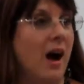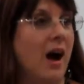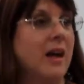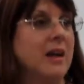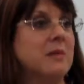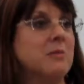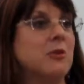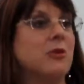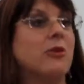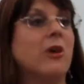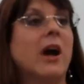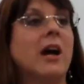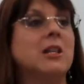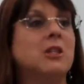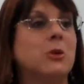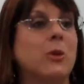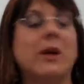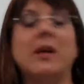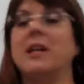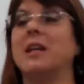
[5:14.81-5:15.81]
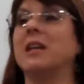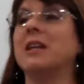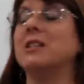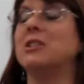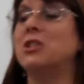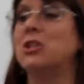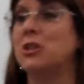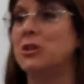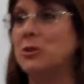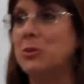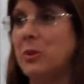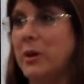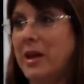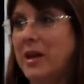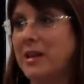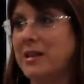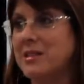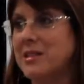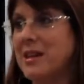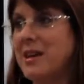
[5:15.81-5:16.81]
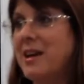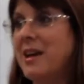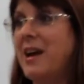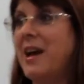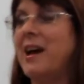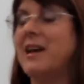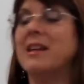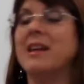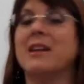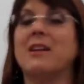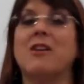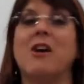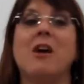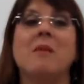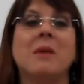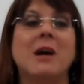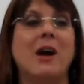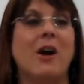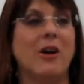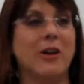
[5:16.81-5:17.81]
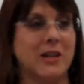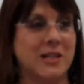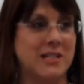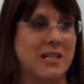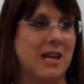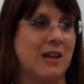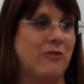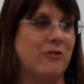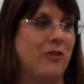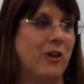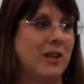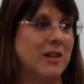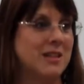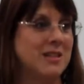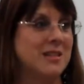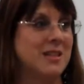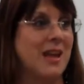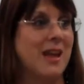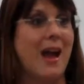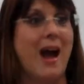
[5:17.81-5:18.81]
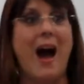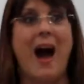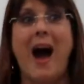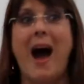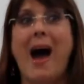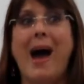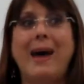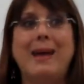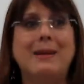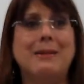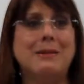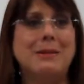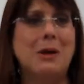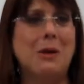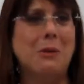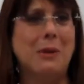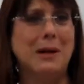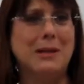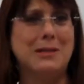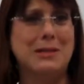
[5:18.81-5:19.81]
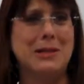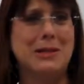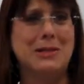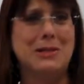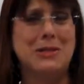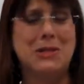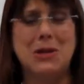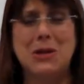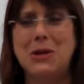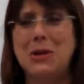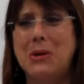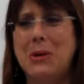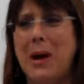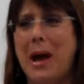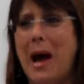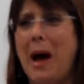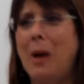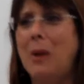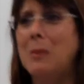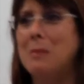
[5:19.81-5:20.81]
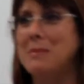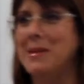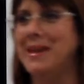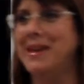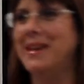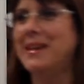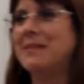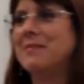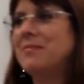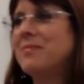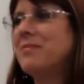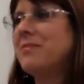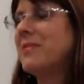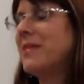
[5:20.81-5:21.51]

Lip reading: I am graduating in 2 weeks, and I call my architect friend and say, I don't know what to do, help me.